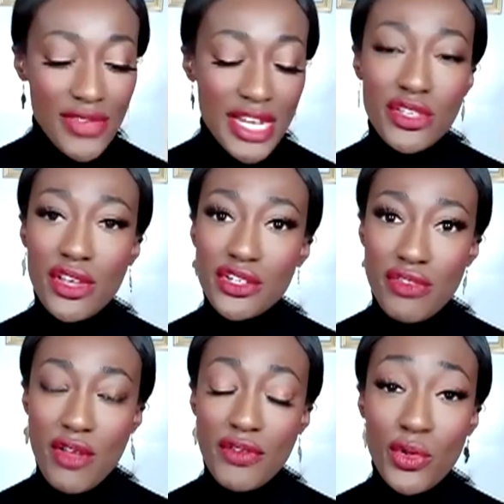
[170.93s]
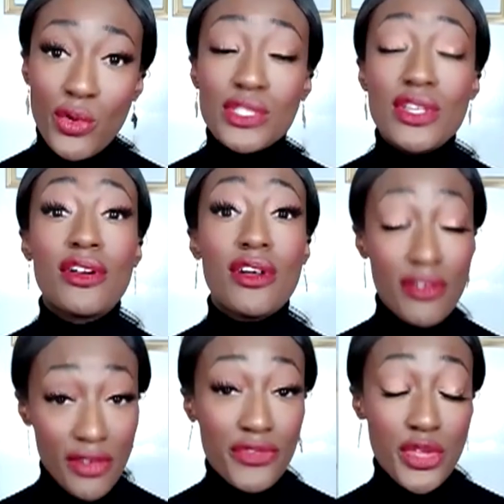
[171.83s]
event is going to run over the course of,
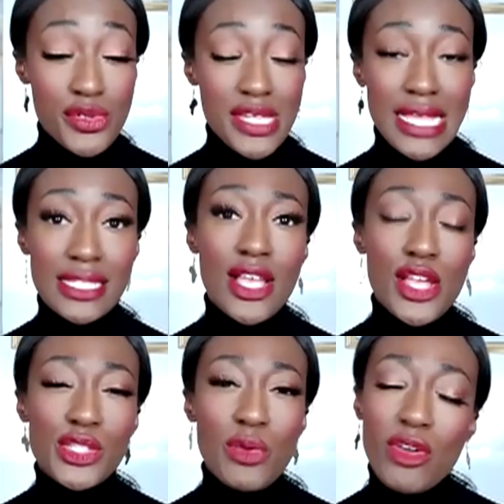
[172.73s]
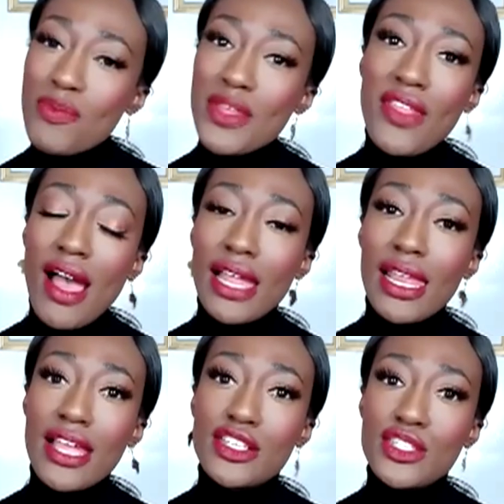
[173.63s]
of a few days. So, what have been the
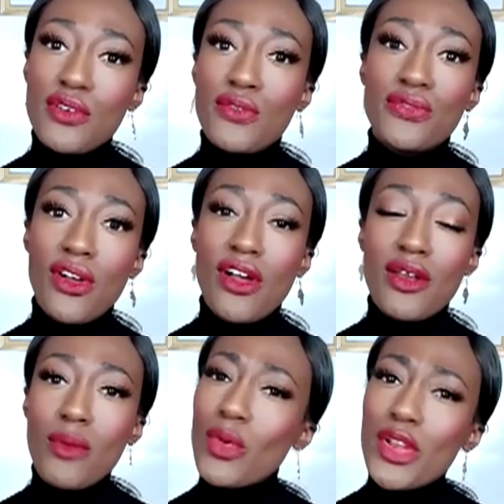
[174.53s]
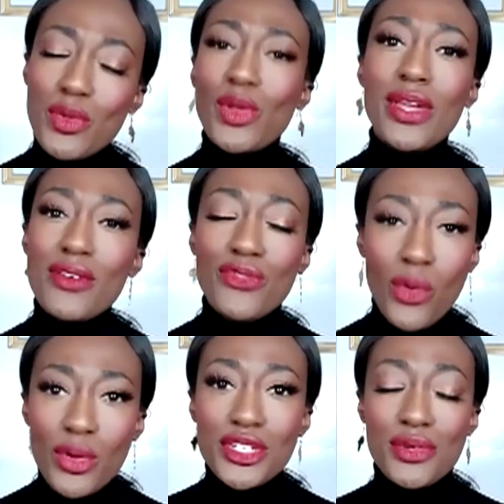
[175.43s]
highlights so far, and, and what are you looking
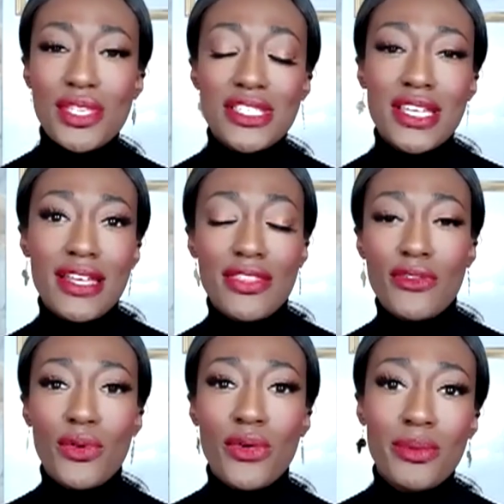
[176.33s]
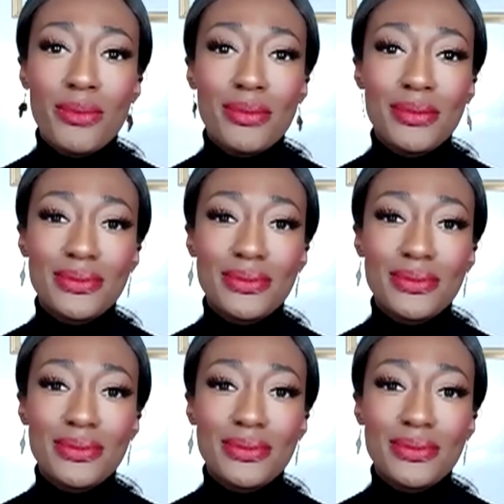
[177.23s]
forward to this year in the forum?